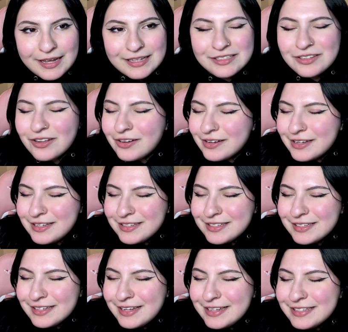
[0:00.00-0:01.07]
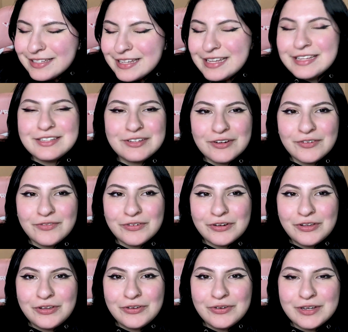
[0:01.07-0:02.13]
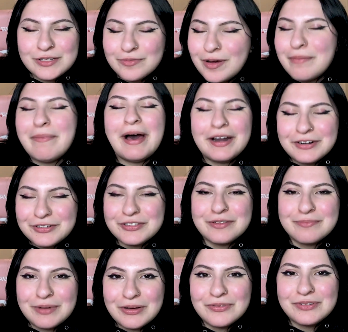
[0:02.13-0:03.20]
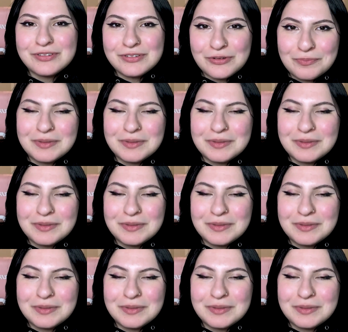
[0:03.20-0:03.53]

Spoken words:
As long as it's easier for you is what matters the most.